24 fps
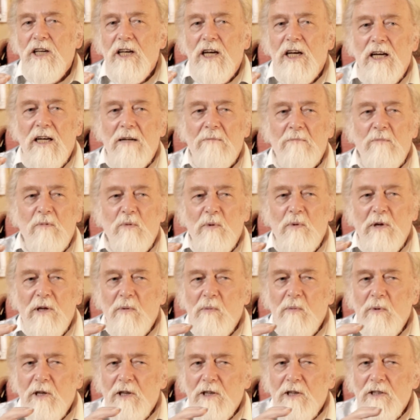
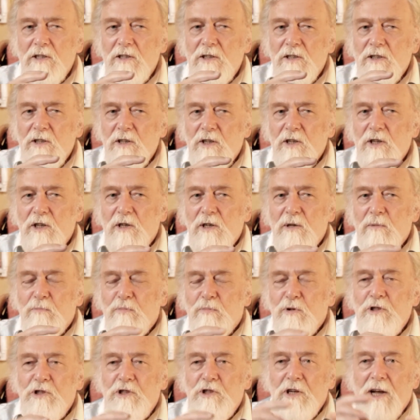We can
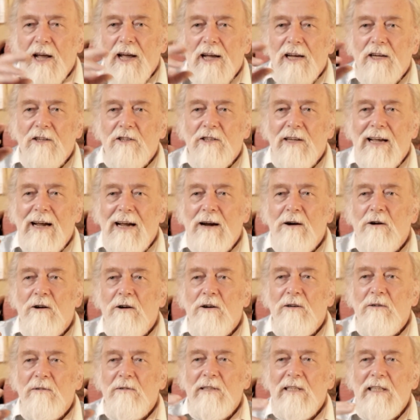project
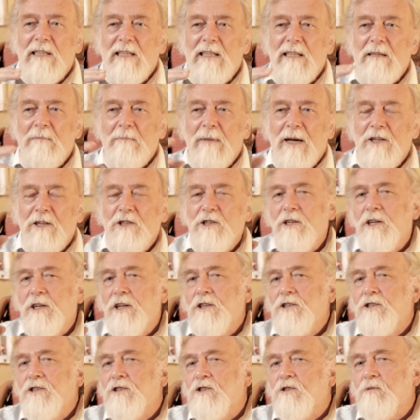our
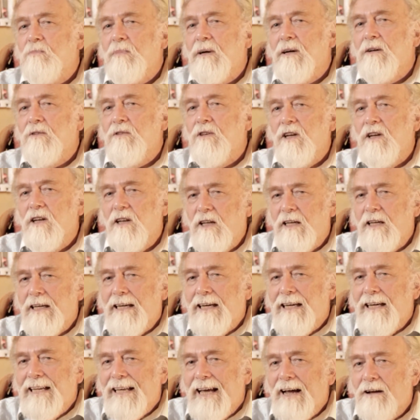imagination about the
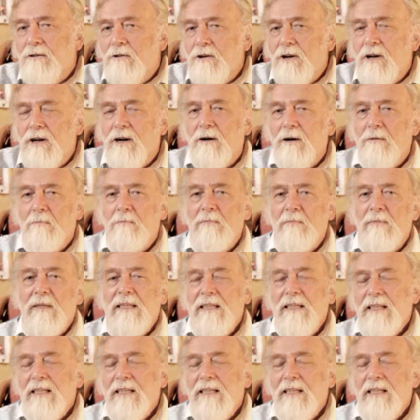likely outcome